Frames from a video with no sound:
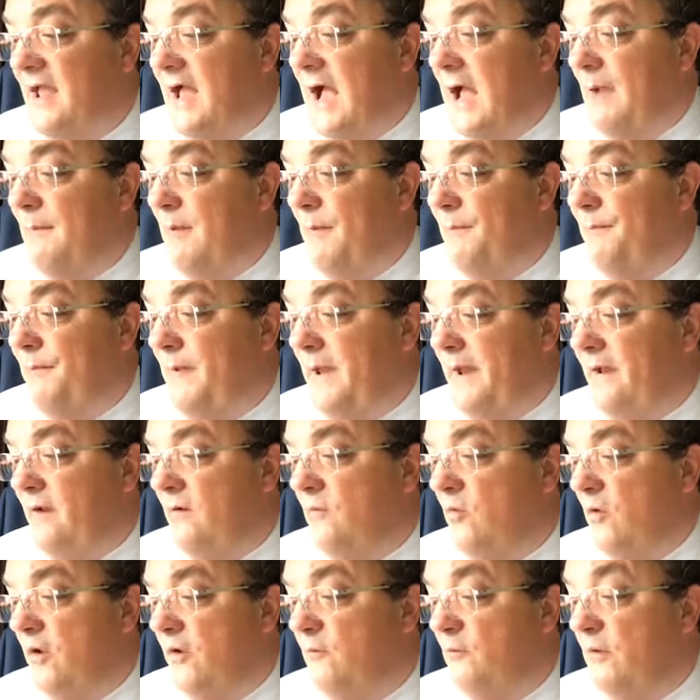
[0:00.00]
I'm a better
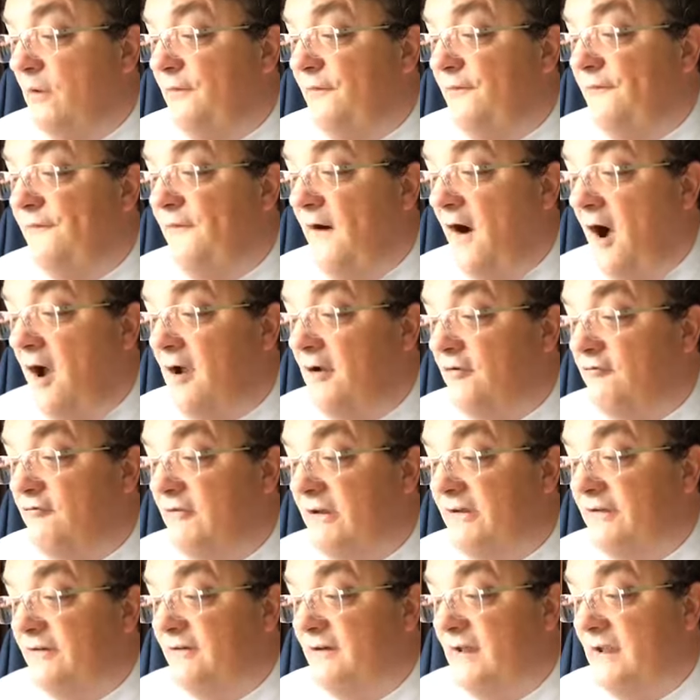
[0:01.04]
one with far
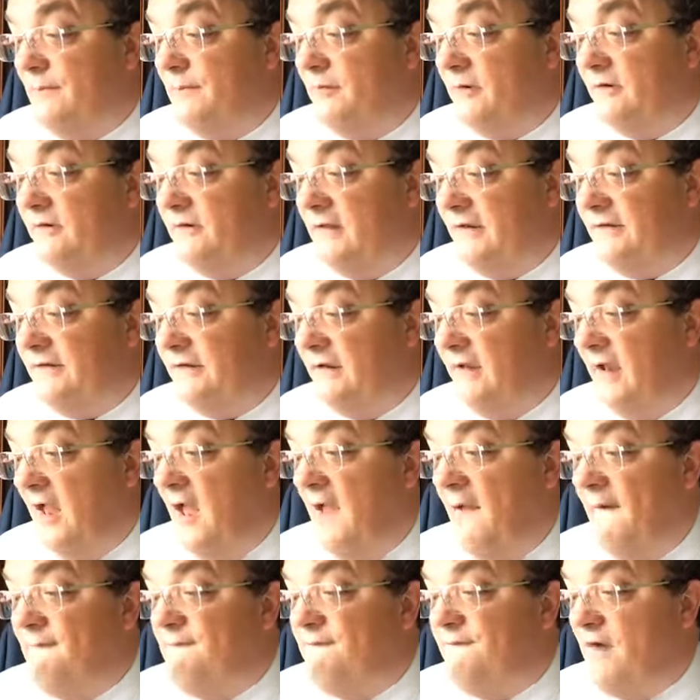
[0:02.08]
greater labours. Listen,
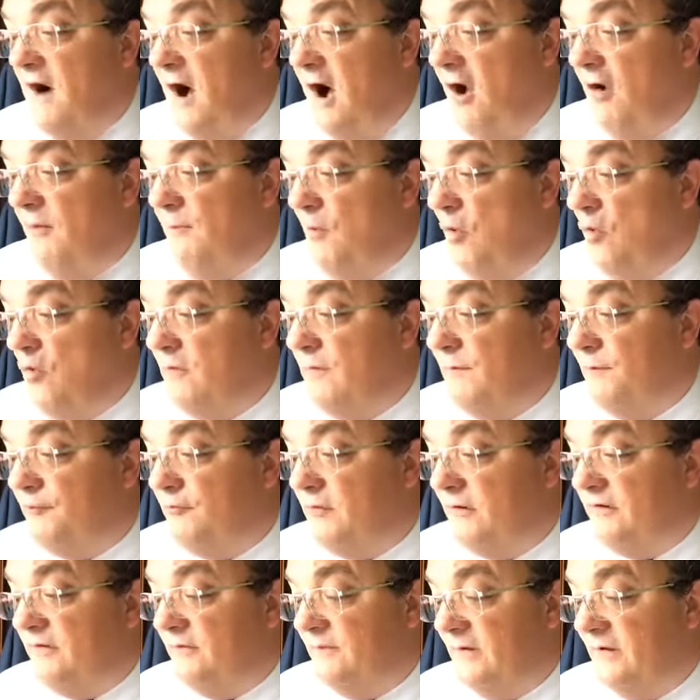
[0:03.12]
far more
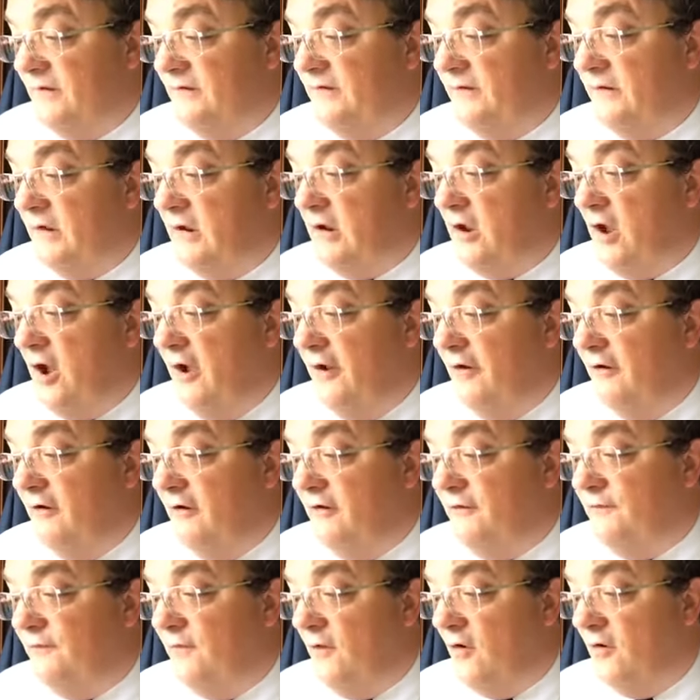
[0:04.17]
imprisonments,
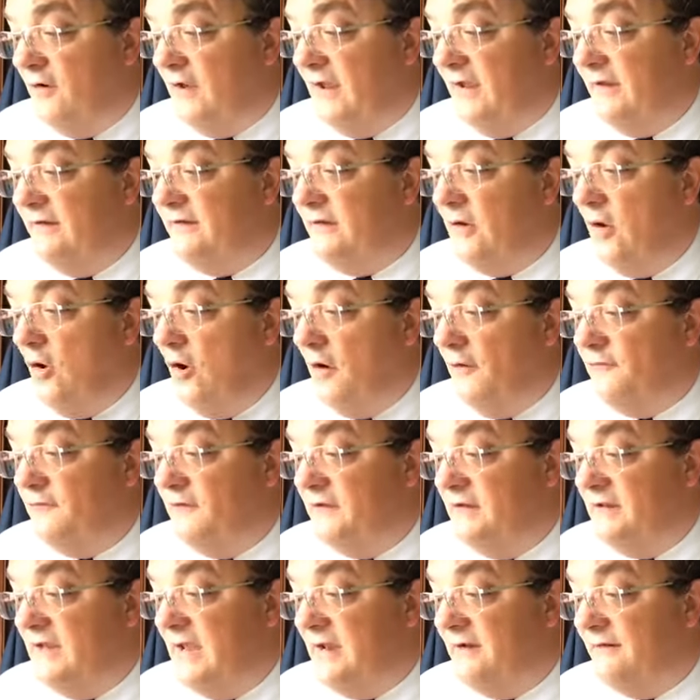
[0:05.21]
countless floggings,
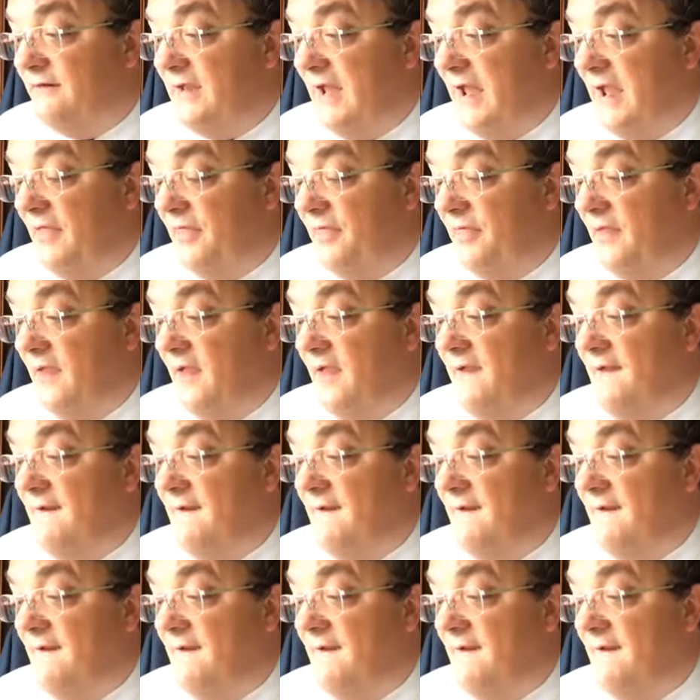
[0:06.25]
often near death.